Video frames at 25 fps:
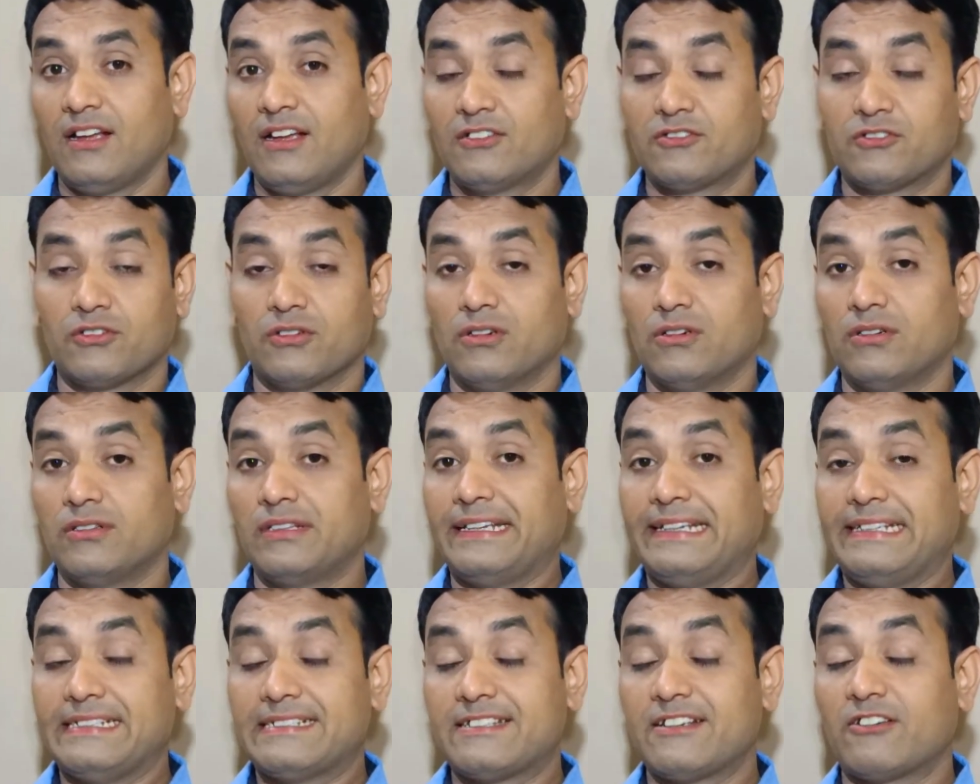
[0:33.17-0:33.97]
So
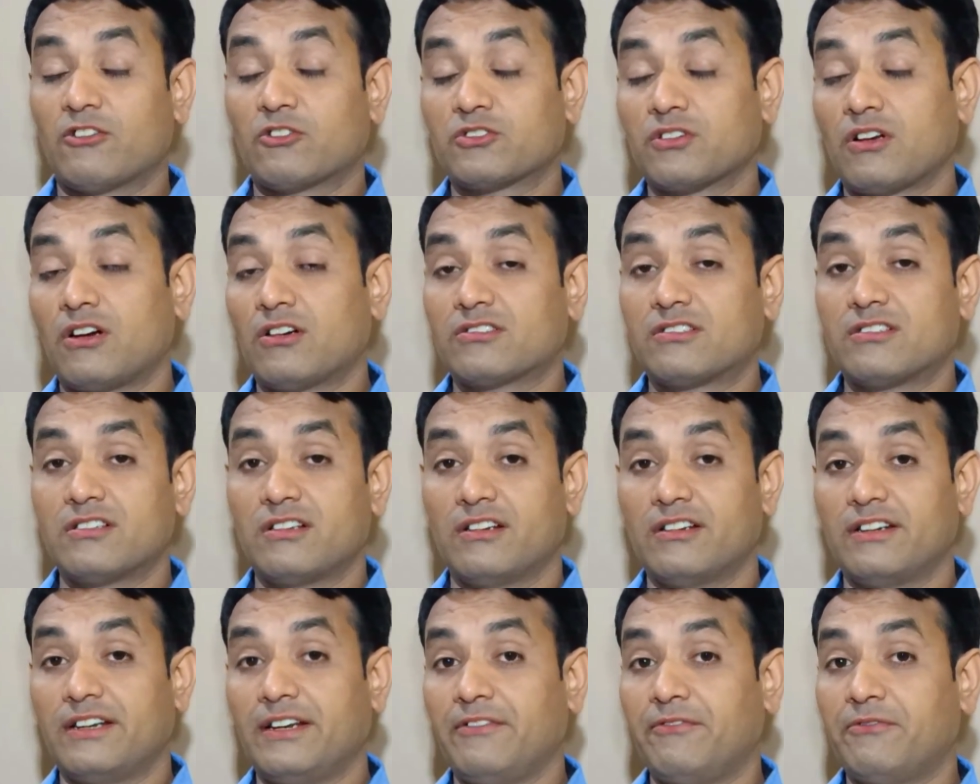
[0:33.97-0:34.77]
these
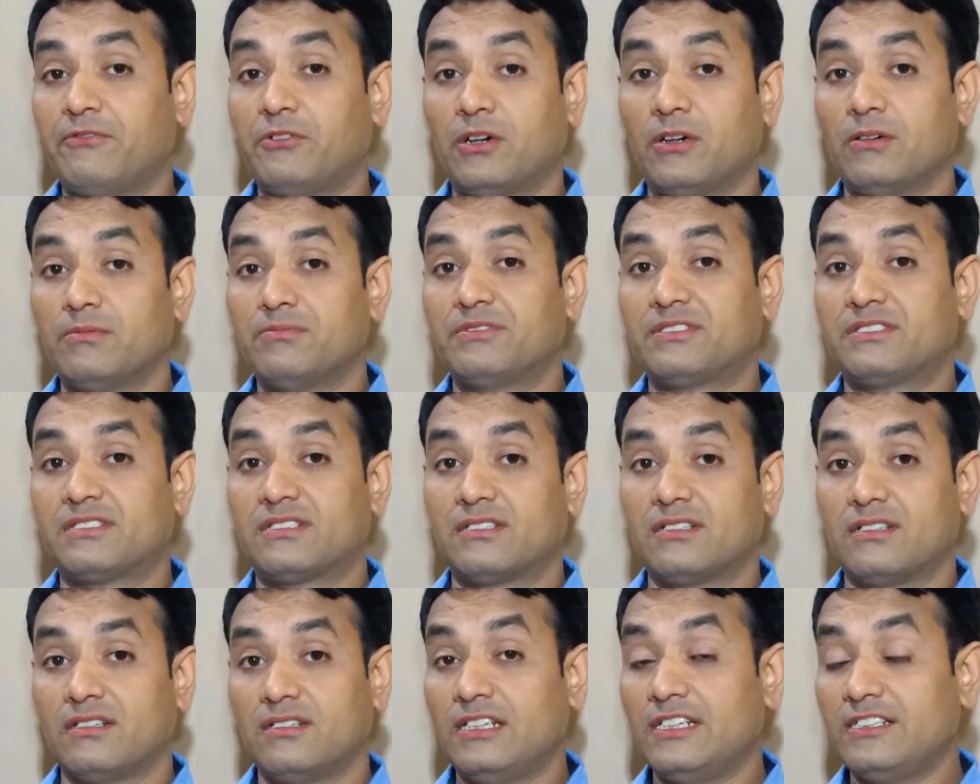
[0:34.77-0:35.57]
auxiliary
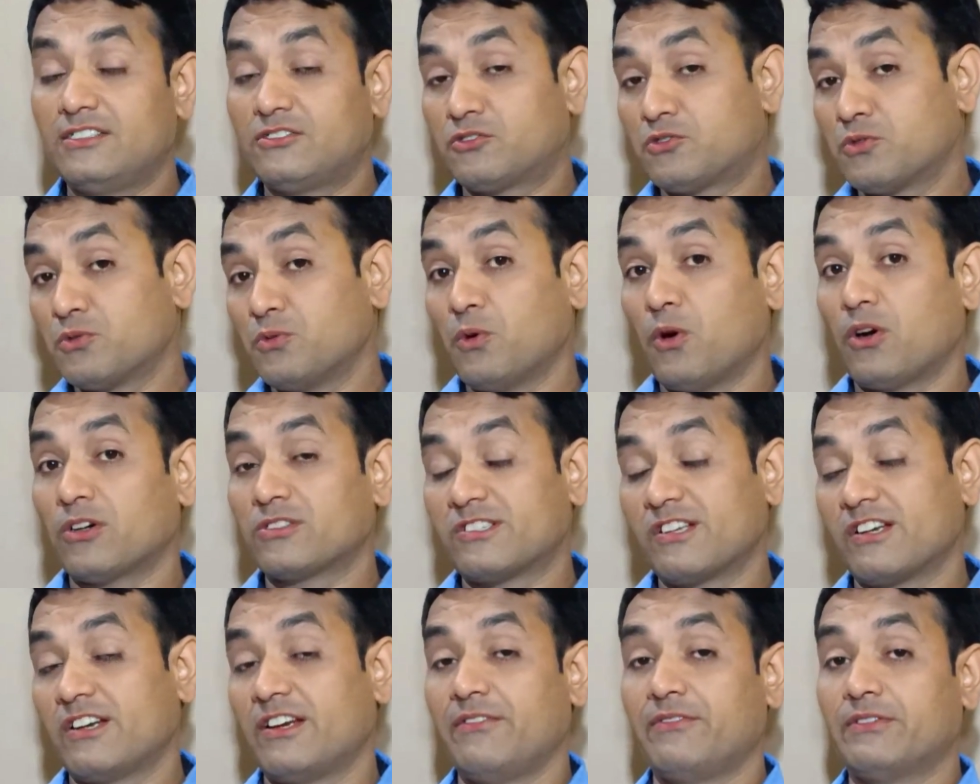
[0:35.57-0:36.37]
verbs, these two
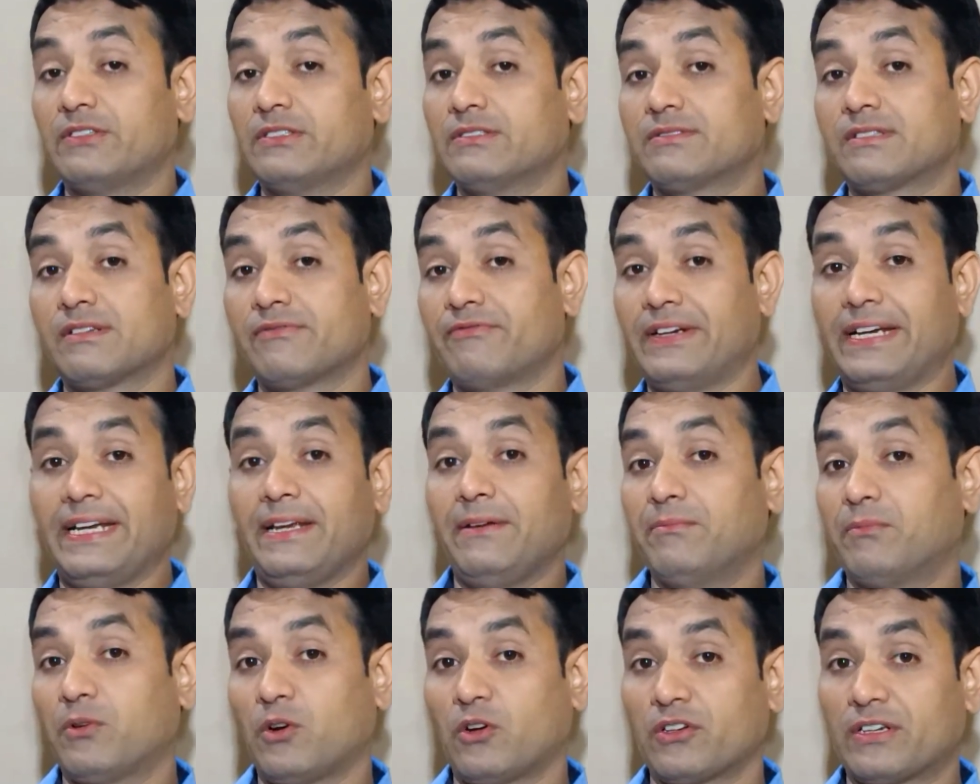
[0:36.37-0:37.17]
auxiliary verbs are very
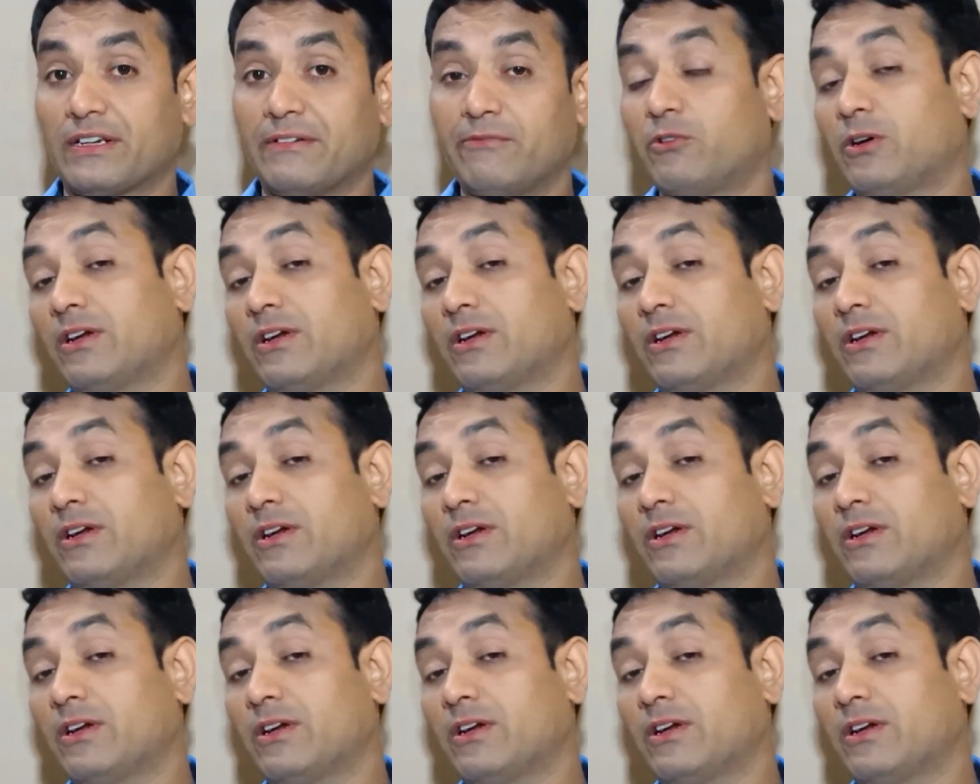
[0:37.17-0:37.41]
important.